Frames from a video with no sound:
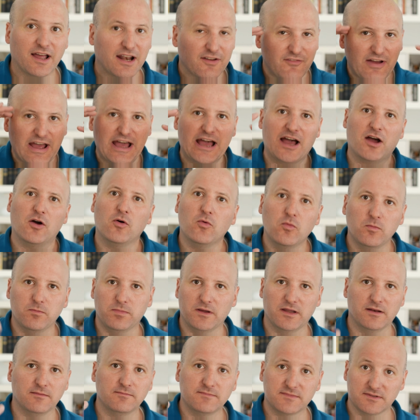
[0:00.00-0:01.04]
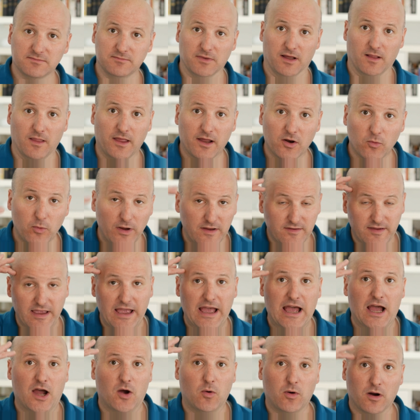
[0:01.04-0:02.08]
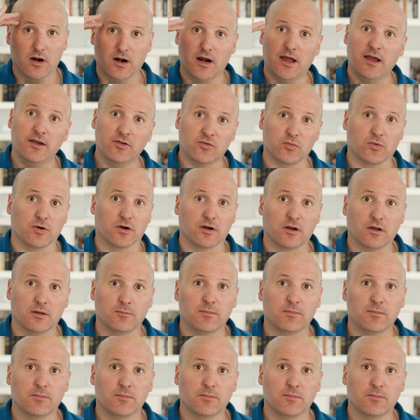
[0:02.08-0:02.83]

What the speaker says: of how, in a lot of ways, how our eyes work.